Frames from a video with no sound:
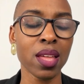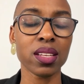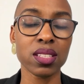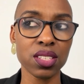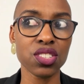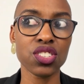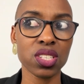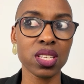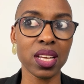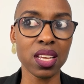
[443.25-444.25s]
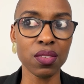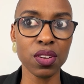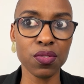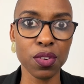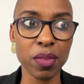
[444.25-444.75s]
that doesn't just give
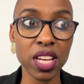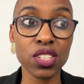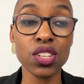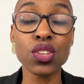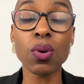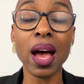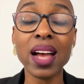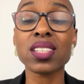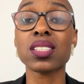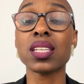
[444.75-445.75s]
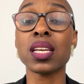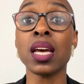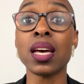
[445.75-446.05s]
information, you actually